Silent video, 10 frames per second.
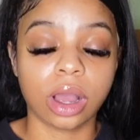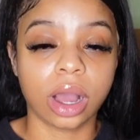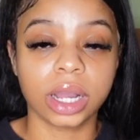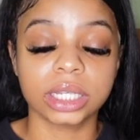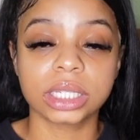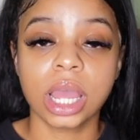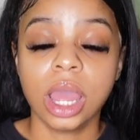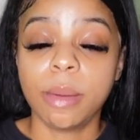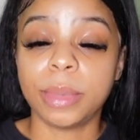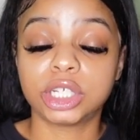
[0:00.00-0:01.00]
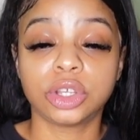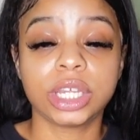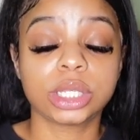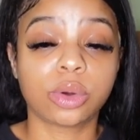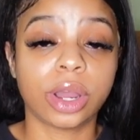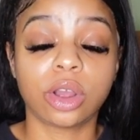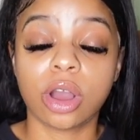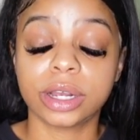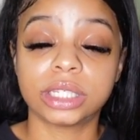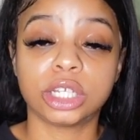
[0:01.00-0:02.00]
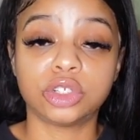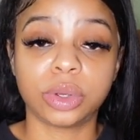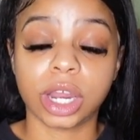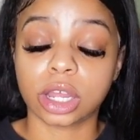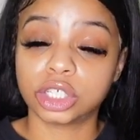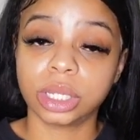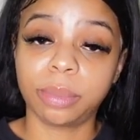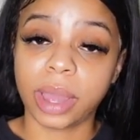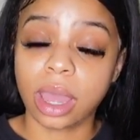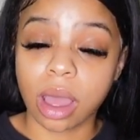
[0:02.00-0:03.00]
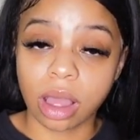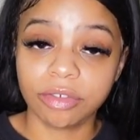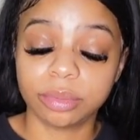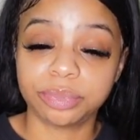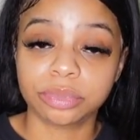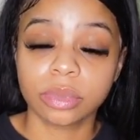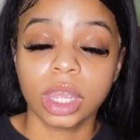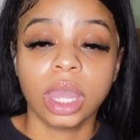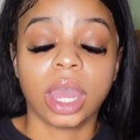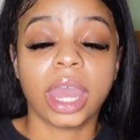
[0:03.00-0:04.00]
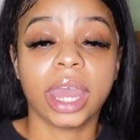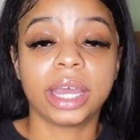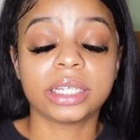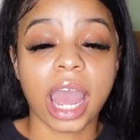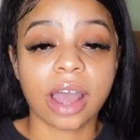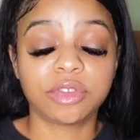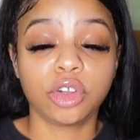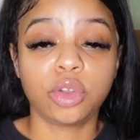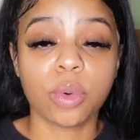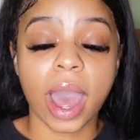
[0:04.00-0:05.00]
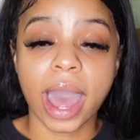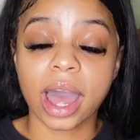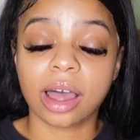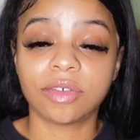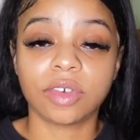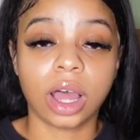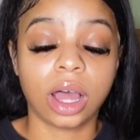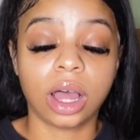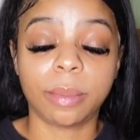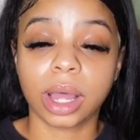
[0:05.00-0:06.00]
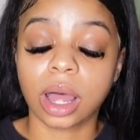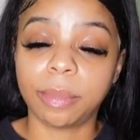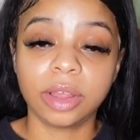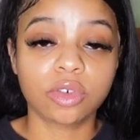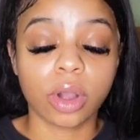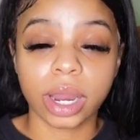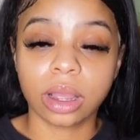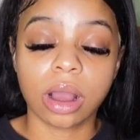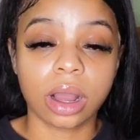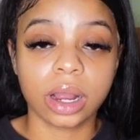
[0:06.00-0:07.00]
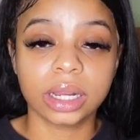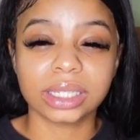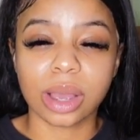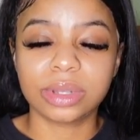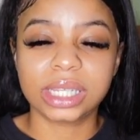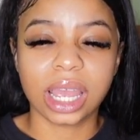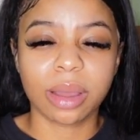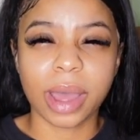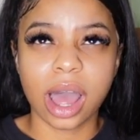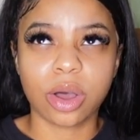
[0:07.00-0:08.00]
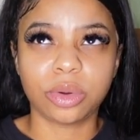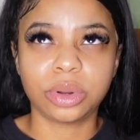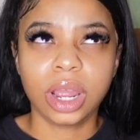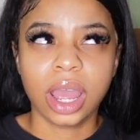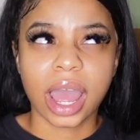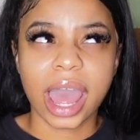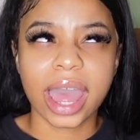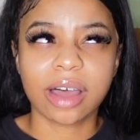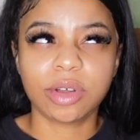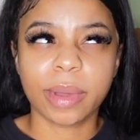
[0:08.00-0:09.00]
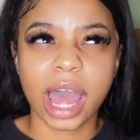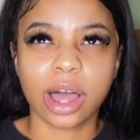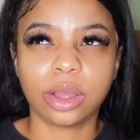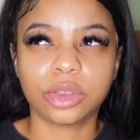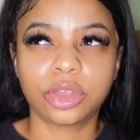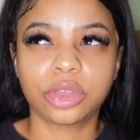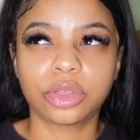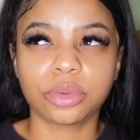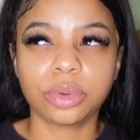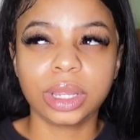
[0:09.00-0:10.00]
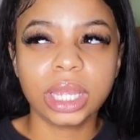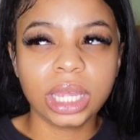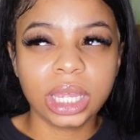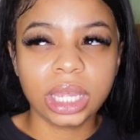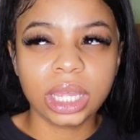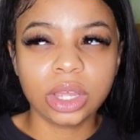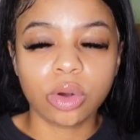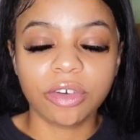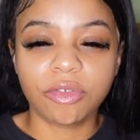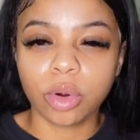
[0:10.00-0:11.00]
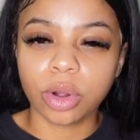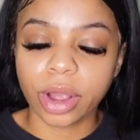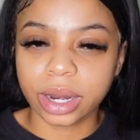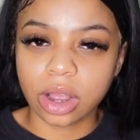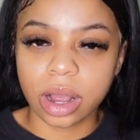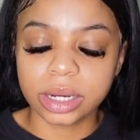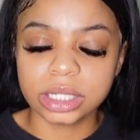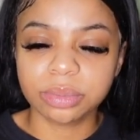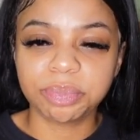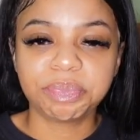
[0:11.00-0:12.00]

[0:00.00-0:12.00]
cards. Make sure these are credit cards that you can actually pay off. And after you have um, a couple of credit cards, I would say about, I have about three or four credit cards.